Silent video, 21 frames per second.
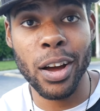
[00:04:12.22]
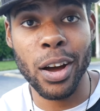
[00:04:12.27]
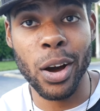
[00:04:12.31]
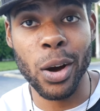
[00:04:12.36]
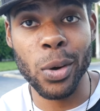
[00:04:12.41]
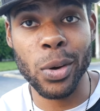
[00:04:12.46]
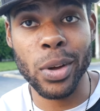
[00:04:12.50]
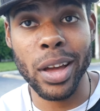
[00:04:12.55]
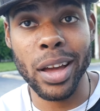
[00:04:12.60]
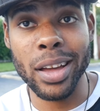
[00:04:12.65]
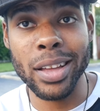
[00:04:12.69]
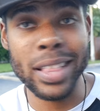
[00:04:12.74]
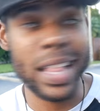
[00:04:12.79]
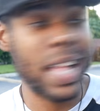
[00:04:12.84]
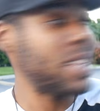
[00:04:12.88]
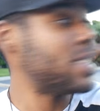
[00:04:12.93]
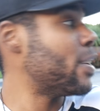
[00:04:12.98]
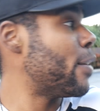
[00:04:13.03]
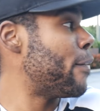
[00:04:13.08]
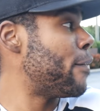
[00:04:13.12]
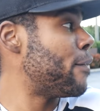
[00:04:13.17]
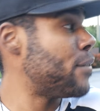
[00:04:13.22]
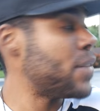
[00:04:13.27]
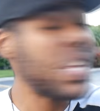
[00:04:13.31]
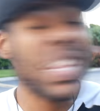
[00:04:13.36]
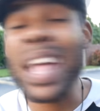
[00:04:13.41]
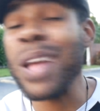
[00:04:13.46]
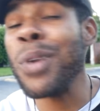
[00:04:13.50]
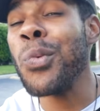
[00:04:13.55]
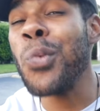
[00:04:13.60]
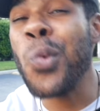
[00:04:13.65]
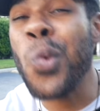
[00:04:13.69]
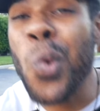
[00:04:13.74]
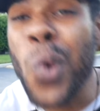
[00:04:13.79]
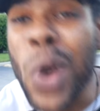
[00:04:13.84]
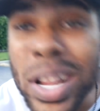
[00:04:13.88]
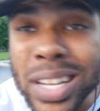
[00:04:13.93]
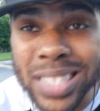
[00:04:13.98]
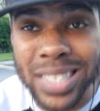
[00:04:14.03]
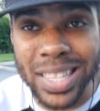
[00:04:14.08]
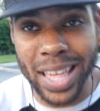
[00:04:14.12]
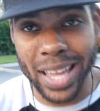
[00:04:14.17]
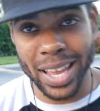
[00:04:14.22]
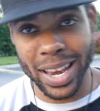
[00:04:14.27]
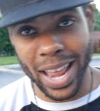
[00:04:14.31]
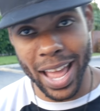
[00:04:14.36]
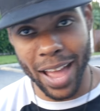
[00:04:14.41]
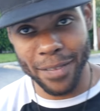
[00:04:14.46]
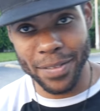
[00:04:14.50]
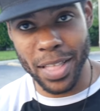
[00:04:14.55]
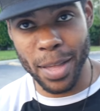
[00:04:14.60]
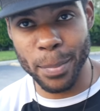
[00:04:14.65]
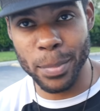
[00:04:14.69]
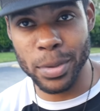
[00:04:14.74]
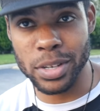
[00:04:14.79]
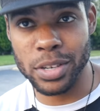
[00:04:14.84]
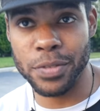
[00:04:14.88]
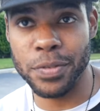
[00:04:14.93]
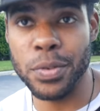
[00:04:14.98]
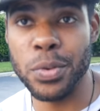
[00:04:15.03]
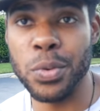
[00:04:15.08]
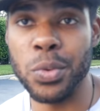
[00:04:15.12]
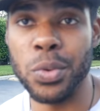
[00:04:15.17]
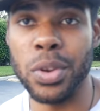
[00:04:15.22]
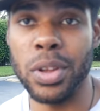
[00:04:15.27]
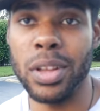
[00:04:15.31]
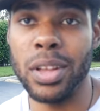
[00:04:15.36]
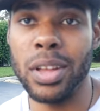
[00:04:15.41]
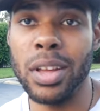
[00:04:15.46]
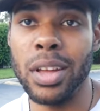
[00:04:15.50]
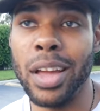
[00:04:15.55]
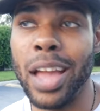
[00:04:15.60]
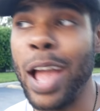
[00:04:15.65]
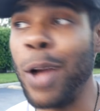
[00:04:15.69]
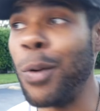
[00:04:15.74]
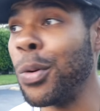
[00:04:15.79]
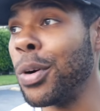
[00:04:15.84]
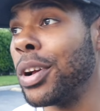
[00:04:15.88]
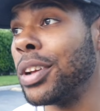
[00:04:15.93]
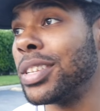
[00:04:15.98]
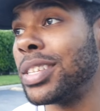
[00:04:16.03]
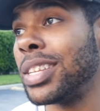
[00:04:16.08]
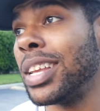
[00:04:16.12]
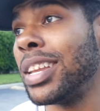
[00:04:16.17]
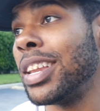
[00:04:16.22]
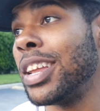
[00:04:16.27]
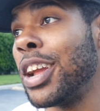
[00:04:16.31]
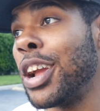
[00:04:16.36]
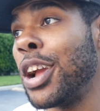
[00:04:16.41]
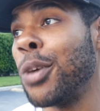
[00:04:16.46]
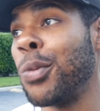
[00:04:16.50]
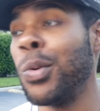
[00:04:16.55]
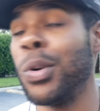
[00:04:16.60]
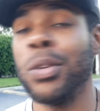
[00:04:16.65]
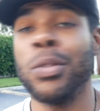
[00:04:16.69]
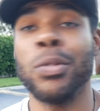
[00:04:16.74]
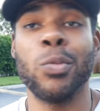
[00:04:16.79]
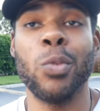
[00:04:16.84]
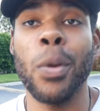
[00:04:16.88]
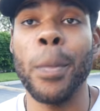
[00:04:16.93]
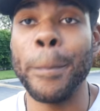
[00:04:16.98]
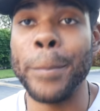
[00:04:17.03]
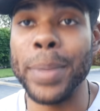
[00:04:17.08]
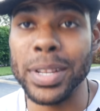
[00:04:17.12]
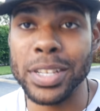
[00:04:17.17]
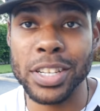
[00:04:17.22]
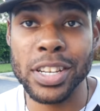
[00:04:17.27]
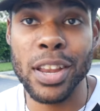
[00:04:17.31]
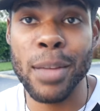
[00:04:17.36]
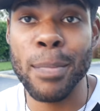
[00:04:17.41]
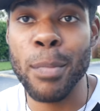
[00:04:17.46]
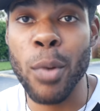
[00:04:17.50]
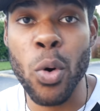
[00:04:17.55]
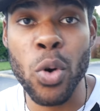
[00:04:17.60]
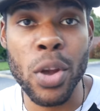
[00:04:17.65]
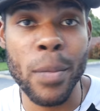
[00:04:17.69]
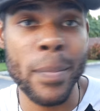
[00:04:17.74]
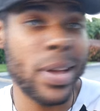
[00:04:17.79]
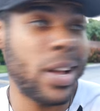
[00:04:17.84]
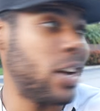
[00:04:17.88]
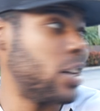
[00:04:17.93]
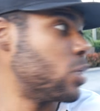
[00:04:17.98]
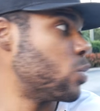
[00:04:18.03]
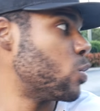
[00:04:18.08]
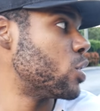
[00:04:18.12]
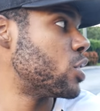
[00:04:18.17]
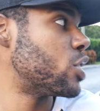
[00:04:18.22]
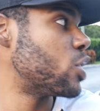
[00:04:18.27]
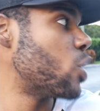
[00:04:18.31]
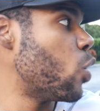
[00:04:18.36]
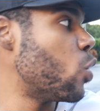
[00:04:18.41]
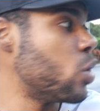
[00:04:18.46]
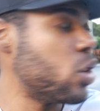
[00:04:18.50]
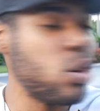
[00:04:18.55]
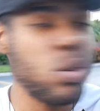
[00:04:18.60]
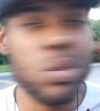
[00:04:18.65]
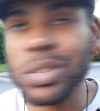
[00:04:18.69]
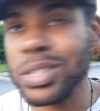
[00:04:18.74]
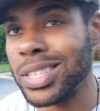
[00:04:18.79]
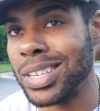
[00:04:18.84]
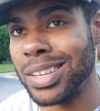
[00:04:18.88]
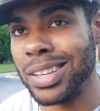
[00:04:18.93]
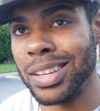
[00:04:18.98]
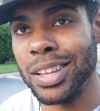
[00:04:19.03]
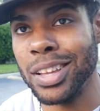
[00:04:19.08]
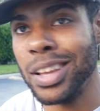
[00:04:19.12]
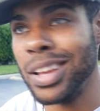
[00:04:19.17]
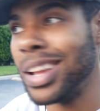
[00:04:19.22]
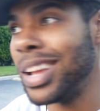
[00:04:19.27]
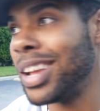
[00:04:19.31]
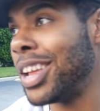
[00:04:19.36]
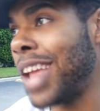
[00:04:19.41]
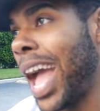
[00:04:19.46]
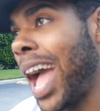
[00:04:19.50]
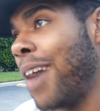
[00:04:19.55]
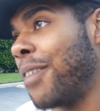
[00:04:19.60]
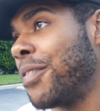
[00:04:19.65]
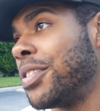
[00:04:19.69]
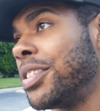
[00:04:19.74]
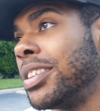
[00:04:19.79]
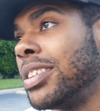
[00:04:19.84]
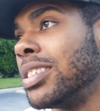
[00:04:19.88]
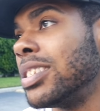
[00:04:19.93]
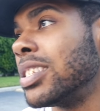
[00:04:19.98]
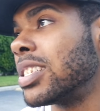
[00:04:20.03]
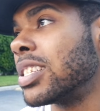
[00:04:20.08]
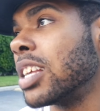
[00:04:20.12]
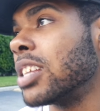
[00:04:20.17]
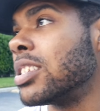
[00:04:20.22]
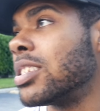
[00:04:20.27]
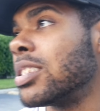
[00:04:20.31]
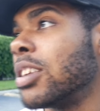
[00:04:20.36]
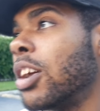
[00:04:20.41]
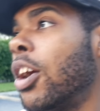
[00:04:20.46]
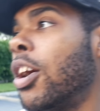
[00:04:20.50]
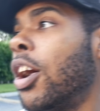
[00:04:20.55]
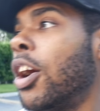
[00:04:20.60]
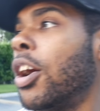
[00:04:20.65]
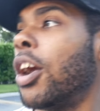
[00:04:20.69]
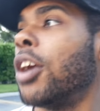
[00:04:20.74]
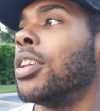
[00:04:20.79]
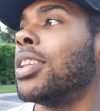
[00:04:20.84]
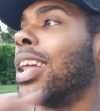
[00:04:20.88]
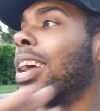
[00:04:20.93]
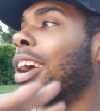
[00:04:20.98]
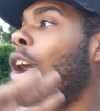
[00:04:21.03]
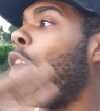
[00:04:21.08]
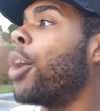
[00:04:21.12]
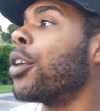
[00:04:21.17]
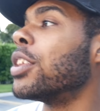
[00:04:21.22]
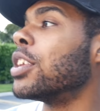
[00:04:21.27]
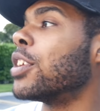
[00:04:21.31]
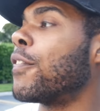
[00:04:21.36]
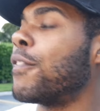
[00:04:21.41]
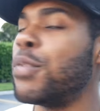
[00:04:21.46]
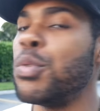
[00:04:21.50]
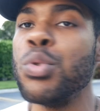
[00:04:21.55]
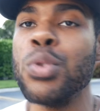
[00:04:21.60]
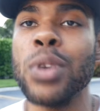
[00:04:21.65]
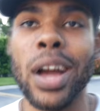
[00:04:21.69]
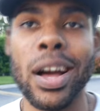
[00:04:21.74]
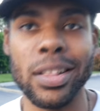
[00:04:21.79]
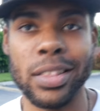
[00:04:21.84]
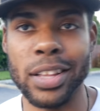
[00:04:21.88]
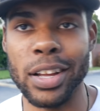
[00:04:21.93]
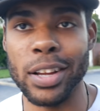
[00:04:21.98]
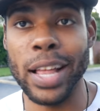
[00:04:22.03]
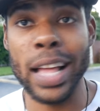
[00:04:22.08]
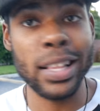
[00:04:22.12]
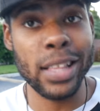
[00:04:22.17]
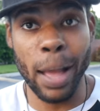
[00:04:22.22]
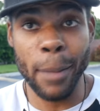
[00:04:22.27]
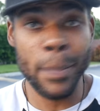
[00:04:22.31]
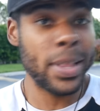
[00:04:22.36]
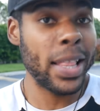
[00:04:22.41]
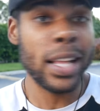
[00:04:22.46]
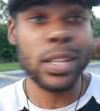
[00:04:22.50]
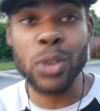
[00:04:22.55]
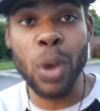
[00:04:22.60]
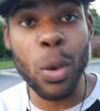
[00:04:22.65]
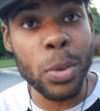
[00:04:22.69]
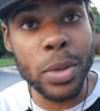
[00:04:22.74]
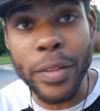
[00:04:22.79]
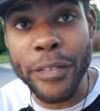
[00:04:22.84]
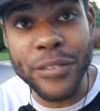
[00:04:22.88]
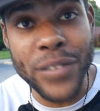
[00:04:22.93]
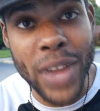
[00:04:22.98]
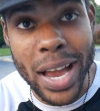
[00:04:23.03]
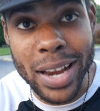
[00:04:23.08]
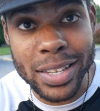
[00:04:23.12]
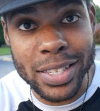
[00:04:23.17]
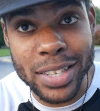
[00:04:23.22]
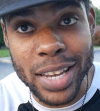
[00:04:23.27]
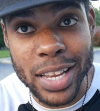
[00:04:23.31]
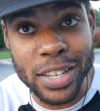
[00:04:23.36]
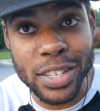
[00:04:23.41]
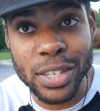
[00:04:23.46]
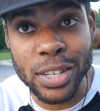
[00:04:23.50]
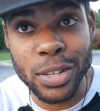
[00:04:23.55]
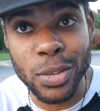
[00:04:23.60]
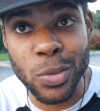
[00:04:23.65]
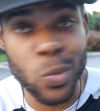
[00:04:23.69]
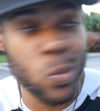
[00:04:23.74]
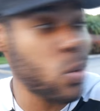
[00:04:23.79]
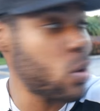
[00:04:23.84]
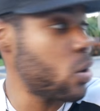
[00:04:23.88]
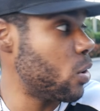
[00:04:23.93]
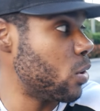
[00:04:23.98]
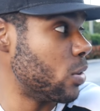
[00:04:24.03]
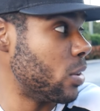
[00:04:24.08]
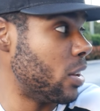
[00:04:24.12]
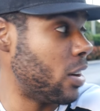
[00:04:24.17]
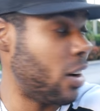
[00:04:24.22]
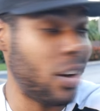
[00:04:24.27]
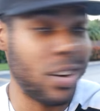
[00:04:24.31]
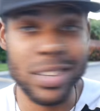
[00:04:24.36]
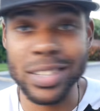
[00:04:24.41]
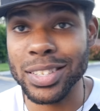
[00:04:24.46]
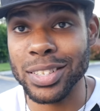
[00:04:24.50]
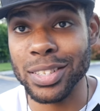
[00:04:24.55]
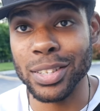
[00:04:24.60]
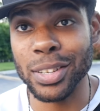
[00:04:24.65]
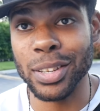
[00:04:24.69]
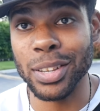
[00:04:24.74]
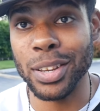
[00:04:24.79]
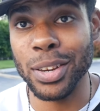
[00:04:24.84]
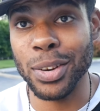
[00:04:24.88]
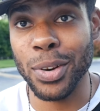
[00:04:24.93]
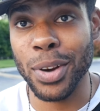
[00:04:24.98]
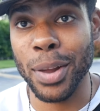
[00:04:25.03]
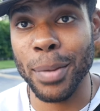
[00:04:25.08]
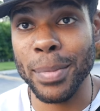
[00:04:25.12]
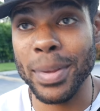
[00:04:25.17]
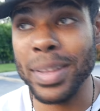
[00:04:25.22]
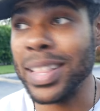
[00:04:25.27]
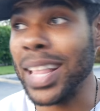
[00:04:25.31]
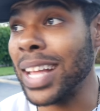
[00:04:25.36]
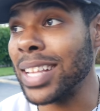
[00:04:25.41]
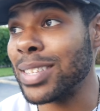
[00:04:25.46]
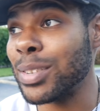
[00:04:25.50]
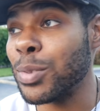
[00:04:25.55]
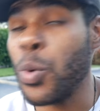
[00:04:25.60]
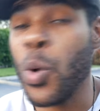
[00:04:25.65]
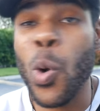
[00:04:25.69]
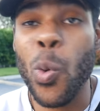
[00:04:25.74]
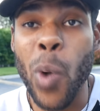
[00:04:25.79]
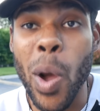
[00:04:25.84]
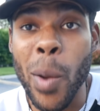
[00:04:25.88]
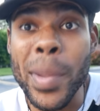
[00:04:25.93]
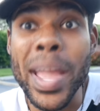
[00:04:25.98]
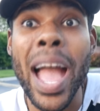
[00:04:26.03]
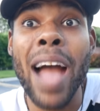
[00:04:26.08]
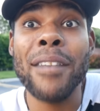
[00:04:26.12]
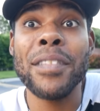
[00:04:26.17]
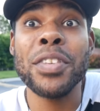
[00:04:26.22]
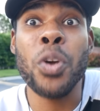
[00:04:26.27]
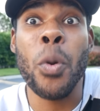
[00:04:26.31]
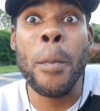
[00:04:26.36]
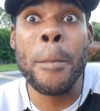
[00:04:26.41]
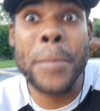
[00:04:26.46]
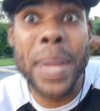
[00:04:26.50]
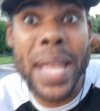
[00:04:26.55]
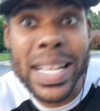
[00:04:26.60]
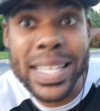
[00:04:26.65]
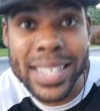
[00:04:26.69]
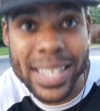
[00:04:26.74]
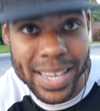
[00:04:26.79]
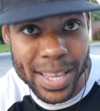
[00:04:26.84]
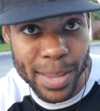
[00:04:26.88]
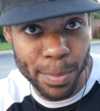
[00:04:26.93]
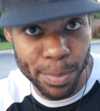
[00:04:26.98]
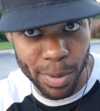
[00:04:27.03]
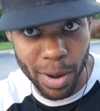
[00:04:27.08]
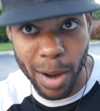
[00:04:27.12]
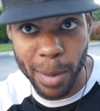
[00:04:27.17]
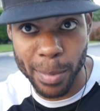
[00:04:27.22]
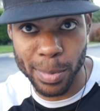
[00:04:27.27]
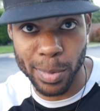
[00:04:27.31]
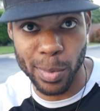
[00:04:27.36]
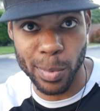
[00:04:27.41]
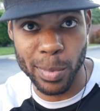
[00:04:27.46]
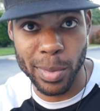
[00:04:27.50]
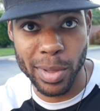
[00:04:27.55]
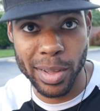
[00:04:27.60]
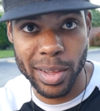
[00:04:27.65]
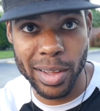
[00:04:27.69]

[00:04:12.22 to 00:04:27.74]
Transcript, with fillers: Okay, that's a feast. They wish they could have that much food. And we're sitting here and we're bitching and moaning because we're so used to having such, like, all this food out there. That's, I mean, that's why we're the fattest nation in the world, honestly. You know what I mean? That's why we have an obesity problem.